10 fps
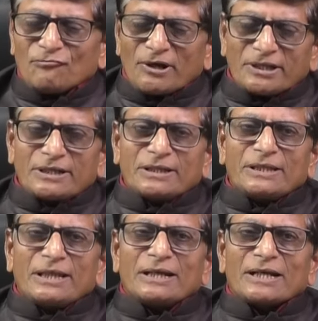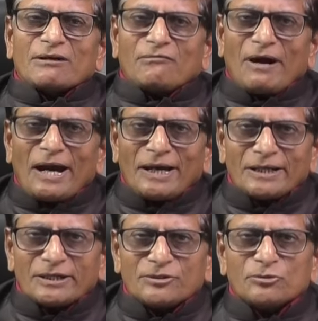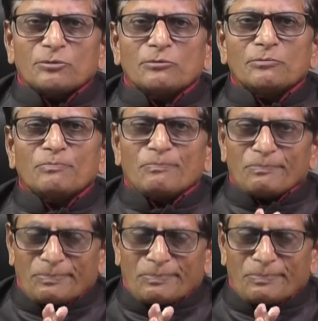what they required to